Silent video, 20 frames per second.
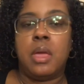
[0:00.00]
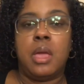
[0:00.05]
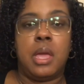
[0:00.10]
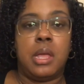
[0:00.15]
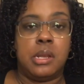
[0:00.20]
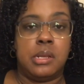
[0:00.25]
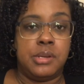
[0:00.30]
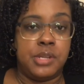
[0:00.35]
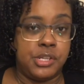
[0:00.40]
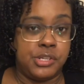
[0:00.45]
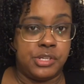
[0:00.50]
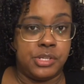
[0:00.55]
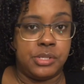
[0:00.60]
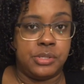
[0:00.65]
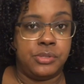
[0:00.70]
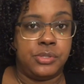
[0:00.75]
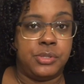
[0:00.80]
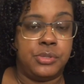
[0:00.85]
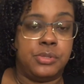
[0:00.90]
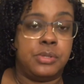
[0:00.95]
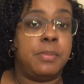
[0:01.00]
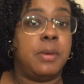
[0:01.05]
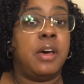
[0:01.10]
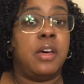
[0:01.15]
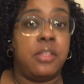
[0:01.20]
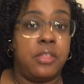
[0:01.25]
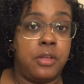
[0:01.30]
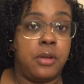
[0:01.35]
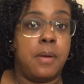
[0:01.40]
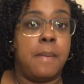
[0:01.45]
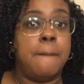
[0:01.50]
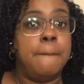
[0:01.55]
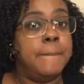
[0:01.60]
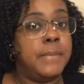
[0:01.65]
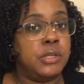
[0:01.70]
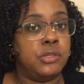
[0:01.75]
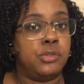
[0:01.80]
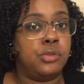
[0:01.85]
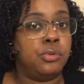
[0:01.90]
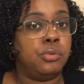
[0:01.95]
in addition to some other
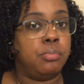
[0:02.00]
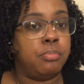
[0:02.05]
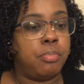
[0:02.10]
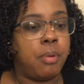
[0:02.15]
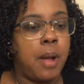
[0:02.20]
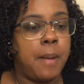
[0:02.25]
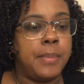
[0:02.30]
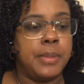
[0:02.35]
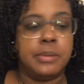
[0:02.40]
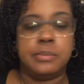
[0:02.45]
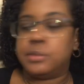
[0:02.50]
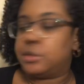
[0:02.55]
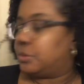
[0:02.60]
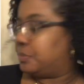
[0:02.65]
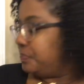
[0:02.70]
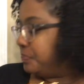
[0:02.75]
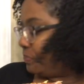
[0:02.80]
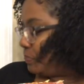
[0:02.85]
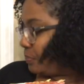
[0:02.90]
mental problems.